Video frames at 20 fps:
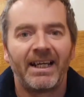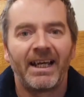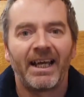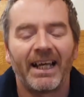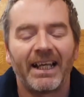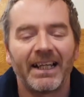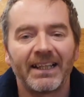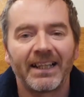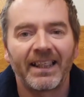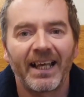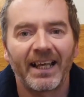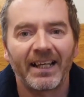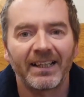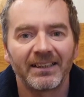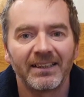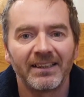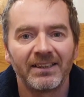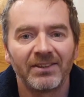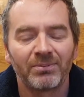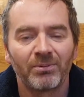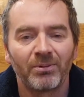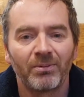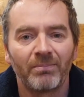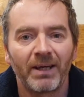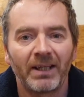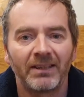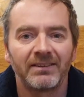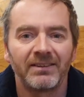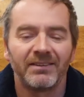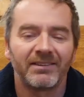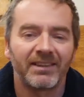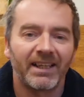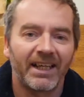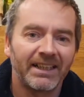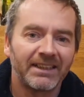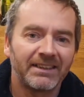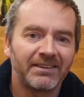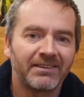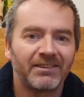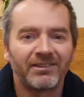and that is what matters.
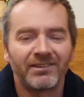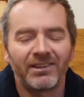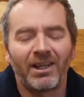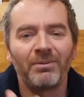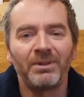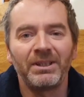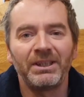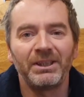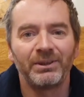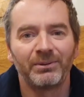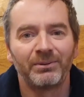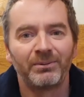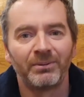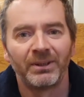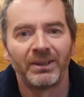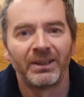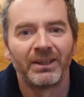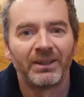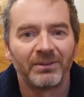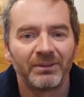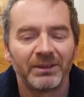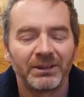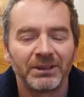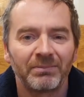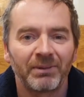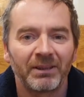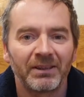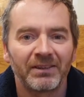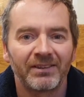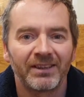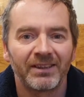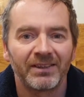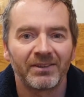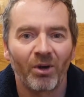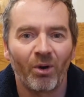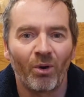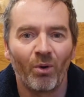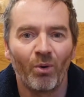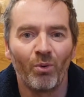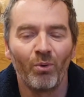And so are you, which makes it
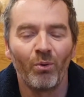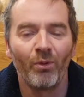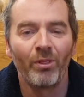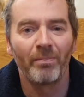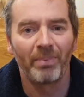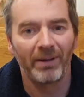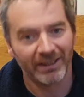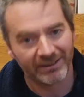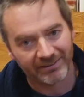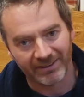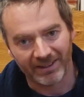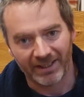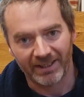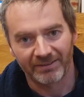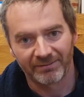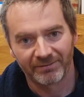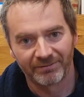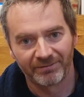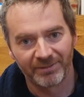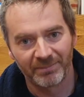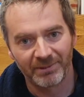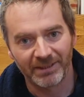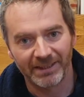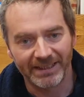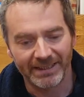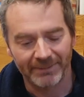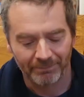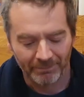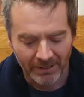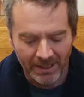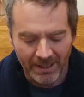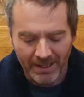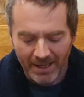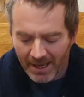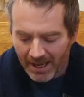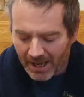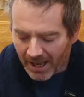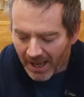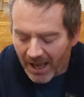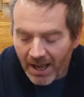all the better for me.
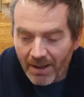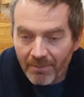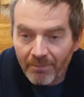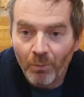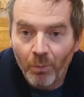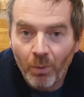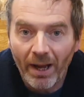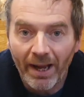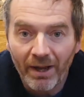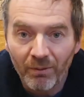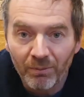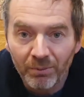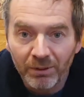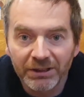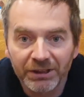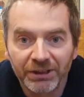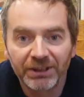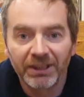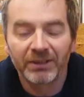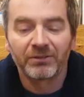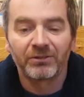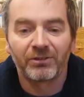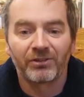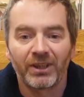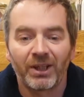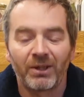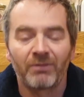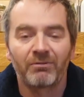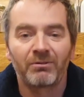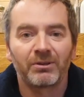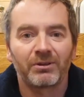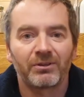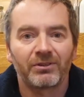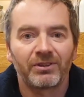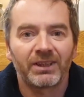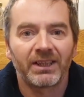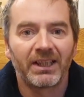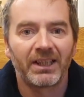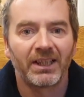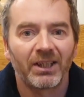Wow, what a show. So I've got
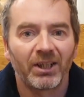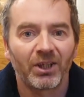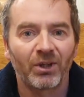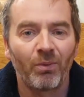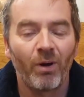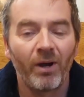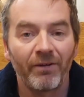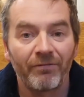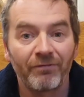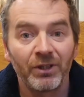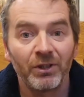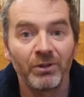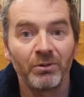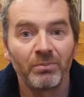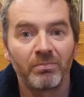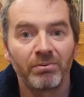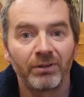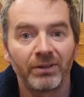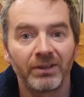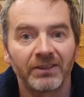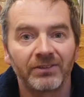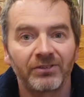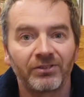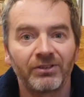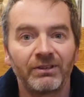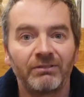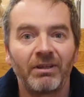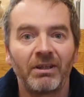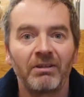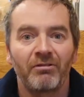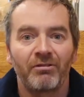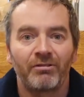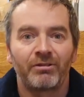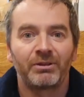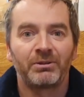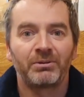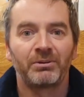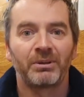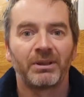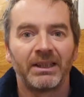quite a few products to run
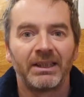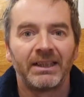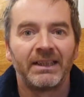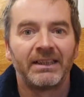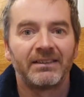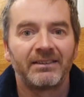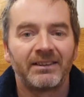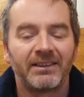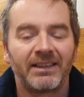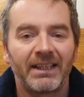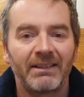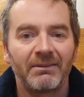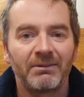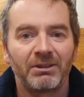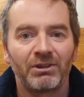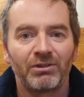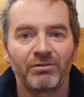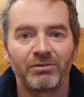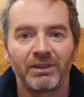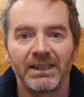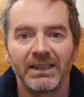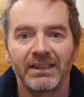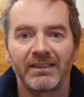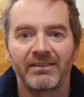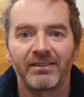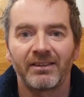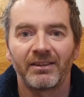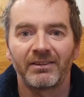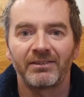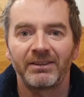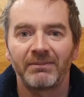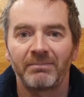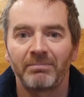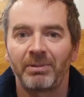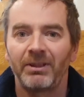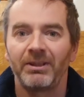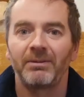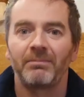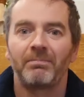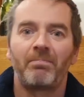through today, which is really exciting.
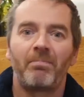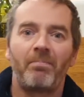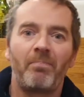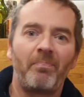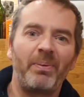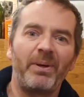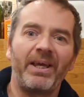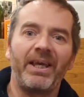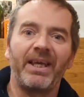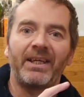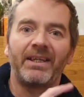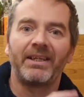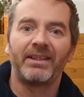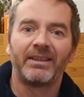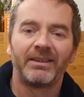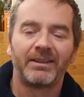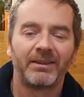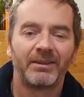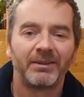But the big